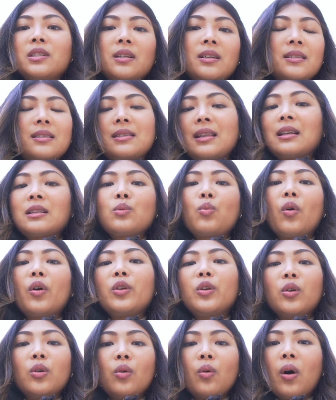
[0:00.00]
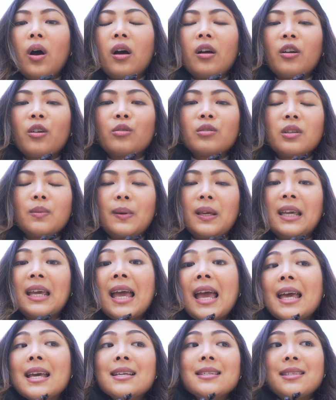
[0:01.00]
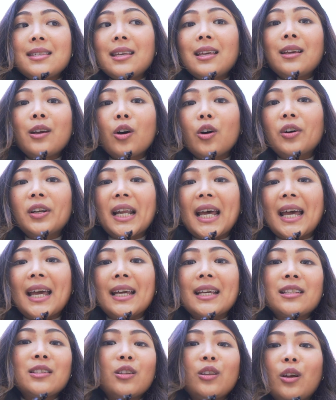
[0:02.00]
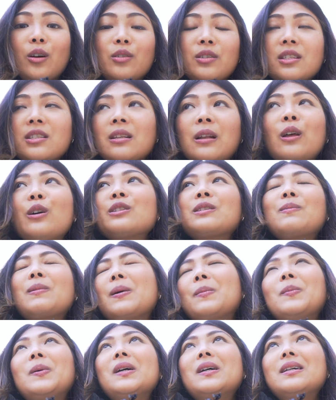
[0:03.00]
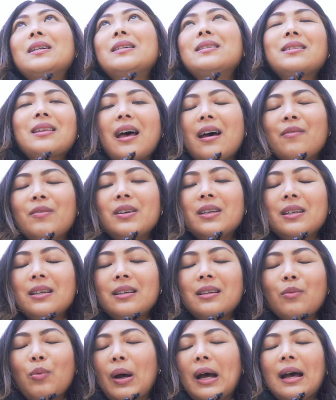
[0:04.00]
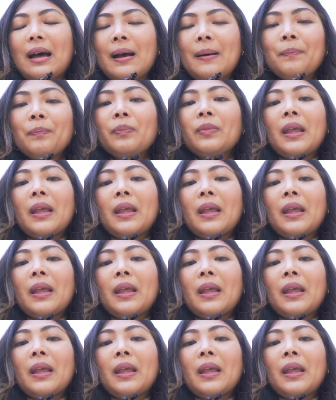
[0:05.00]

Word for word: because that's what you are going to be seeing all days, you know, just loads of numbers everywhere.